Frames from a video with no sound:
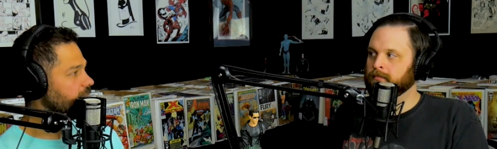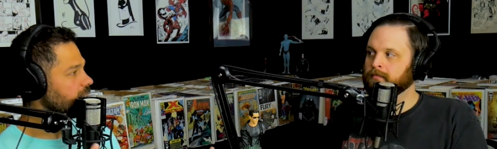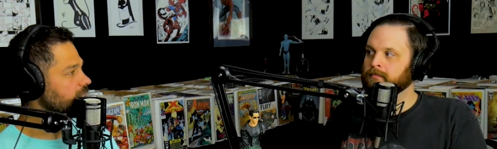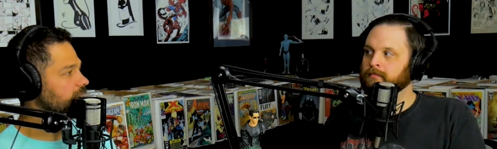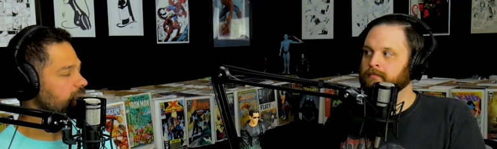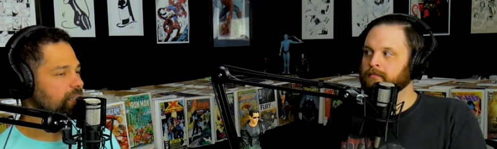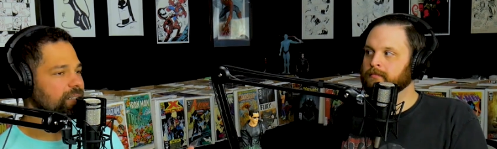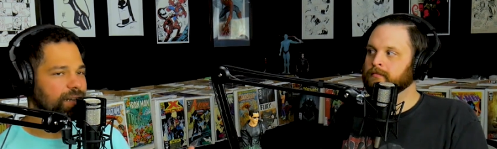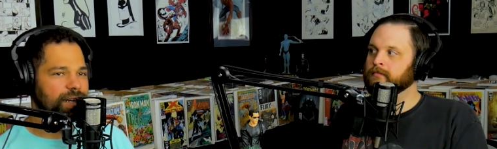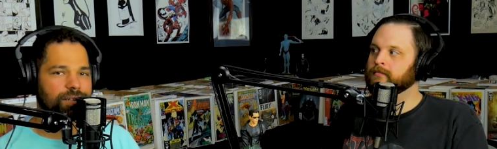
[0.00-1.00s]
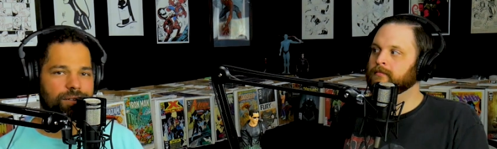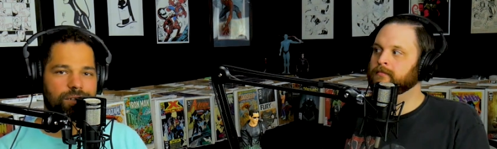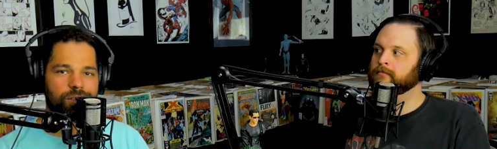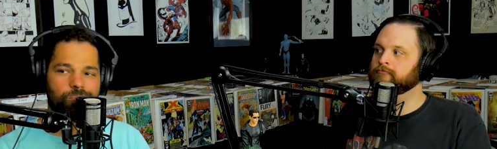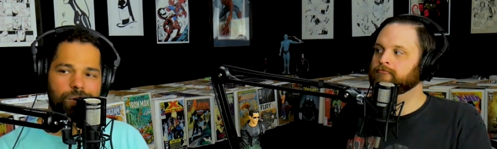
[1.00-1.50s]
Speaker 1: We're discussing Tank Girl
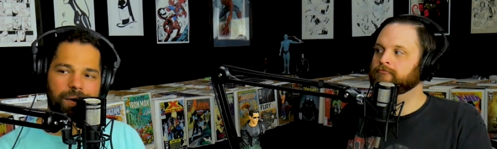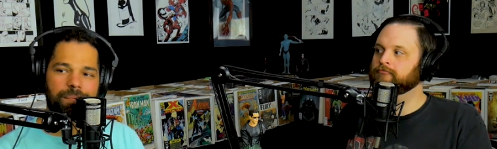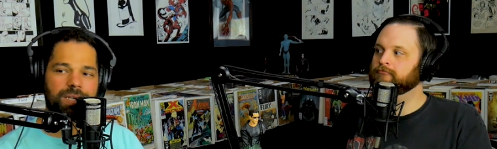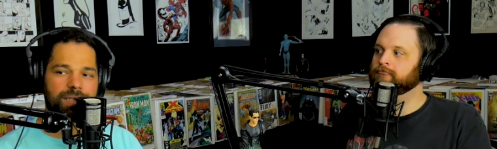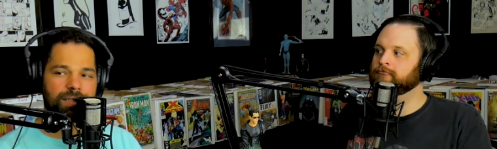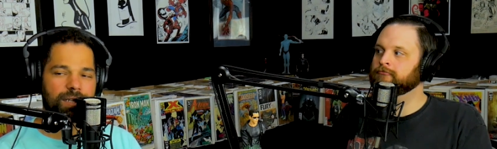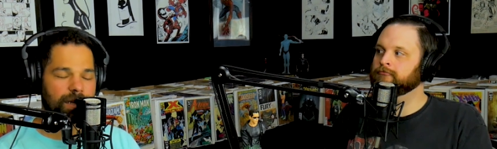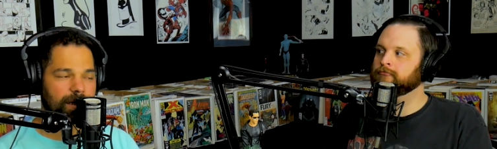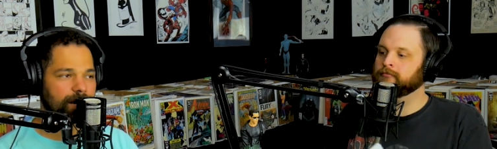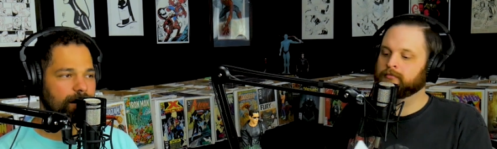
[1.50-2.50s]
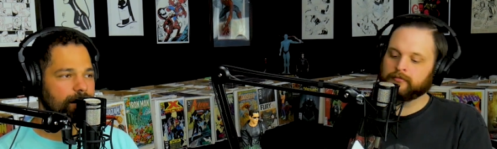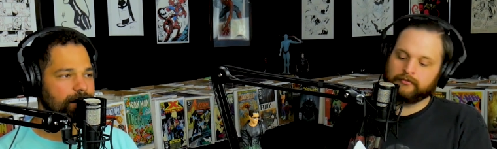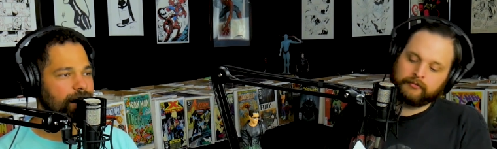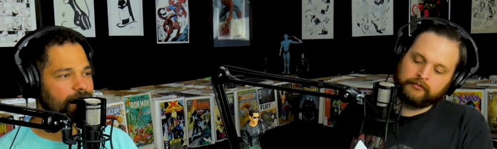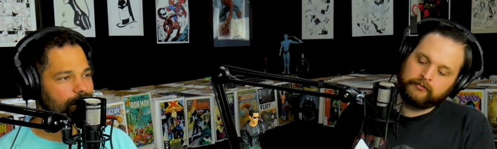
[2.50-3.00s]
because we might be seeing
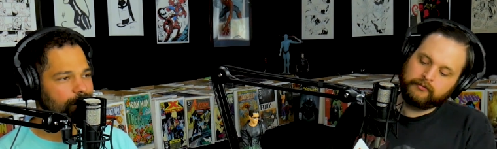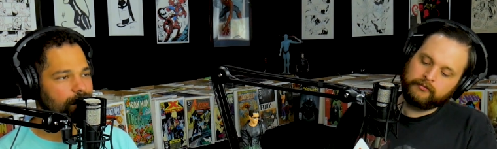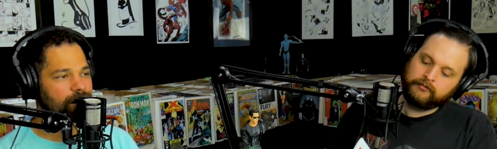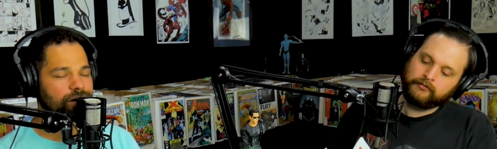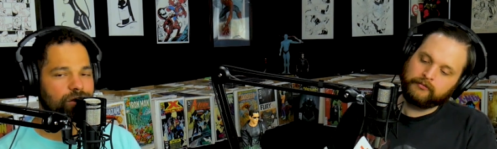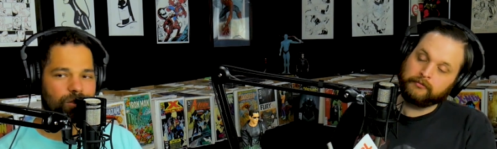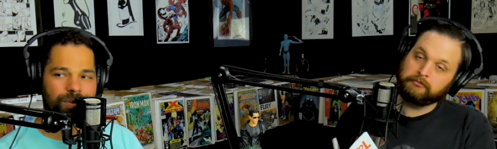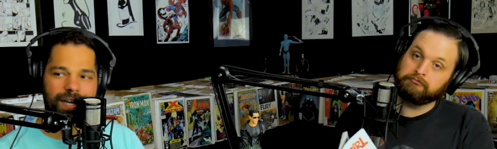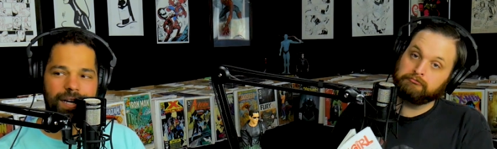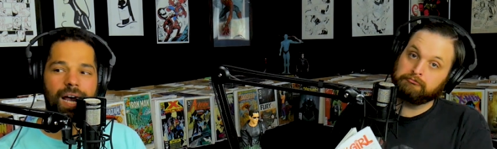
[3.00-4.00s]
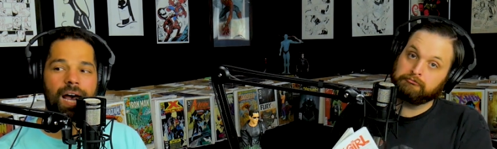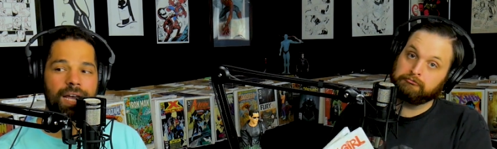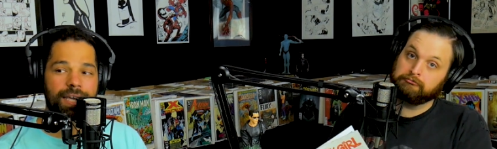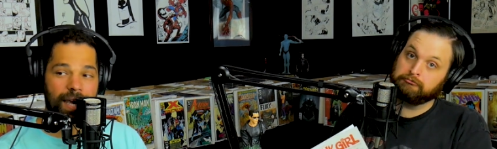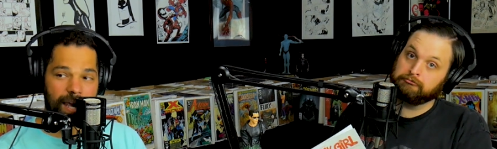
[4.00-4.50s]
Tank Girl on the screen
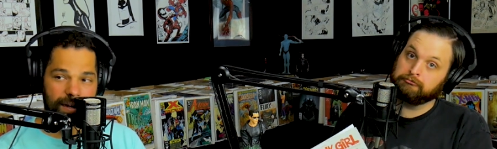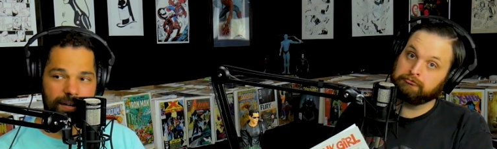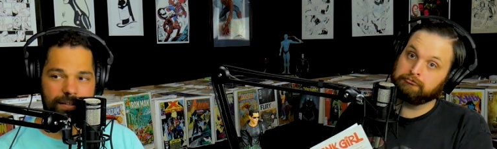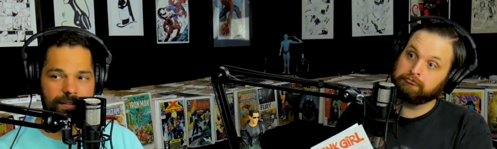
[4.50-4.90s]
again.